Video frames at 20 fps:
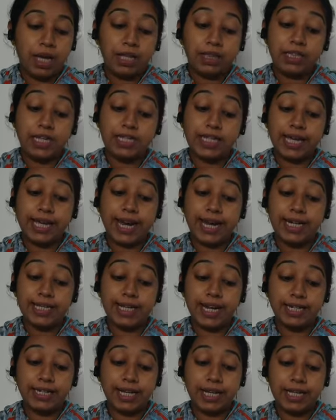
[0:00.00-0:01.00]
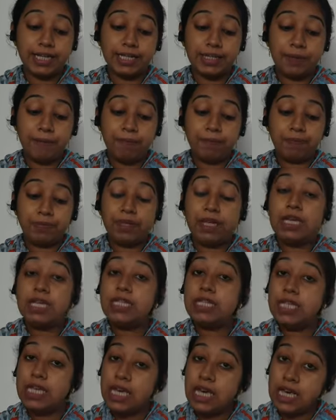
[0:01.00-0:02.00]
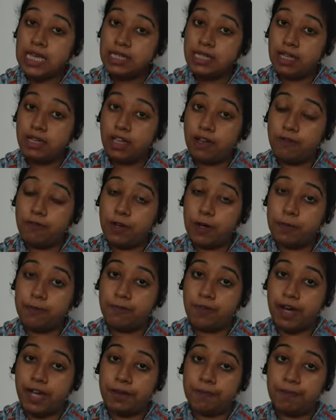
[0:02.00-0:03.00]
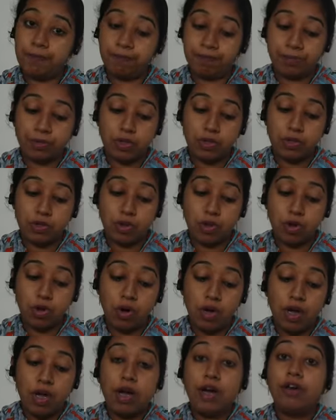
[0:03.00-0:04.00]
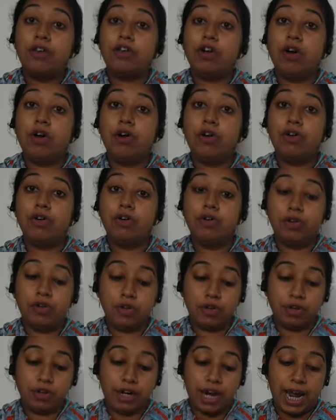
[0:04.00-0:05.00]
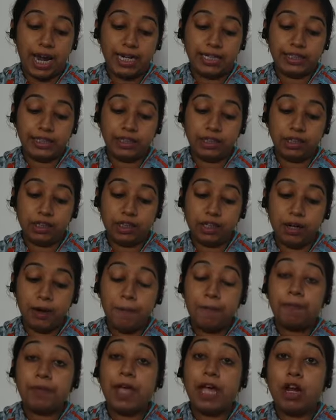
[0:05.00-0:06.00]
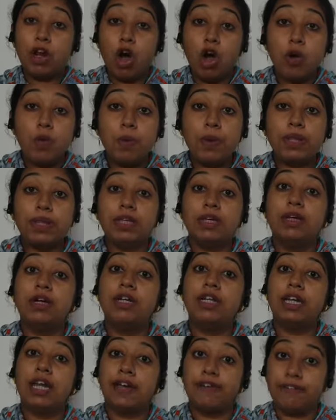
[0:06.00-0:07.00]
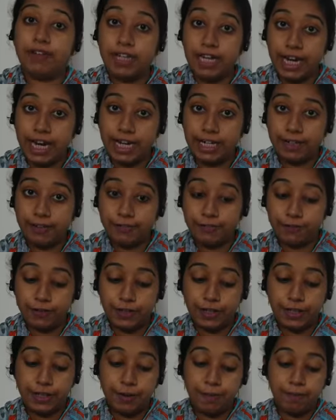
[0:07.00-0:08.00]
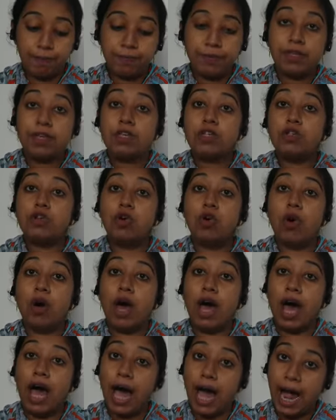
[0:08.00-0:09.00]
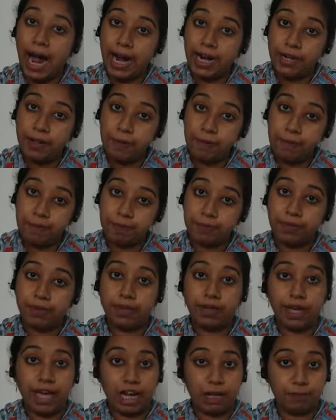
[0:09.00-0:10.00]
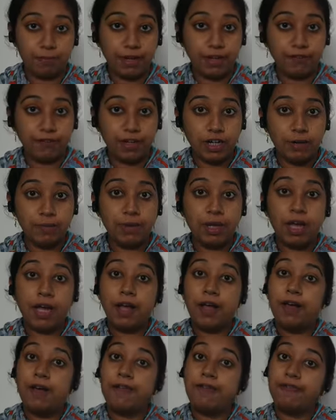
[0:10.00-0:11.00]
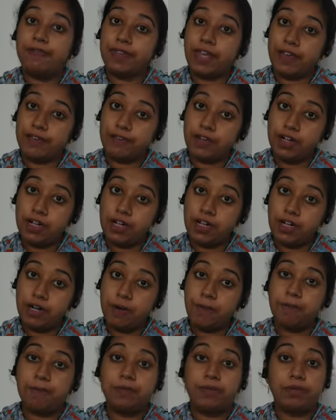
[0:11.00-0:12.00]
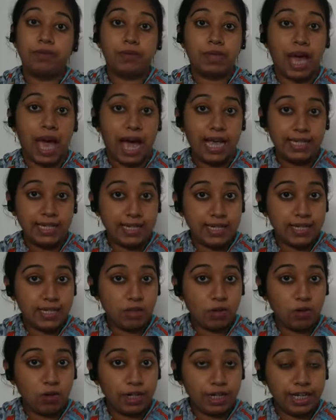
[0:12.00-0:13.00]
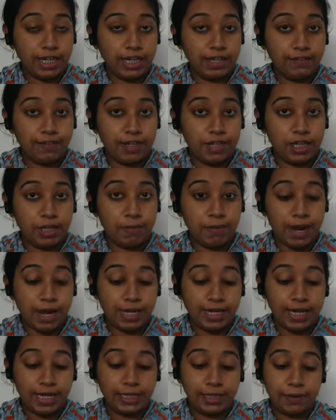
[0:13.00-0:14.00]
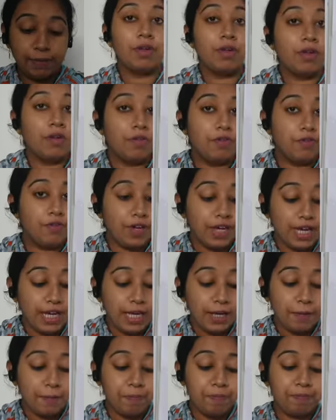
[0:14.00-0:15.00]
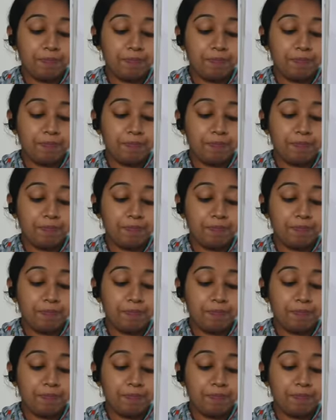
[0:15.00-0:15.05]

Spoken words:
The second sentence, see is in the verb 1. So you're going to write here along with a never negative word. So had, helping verb, never, as it is already given in the bracket, we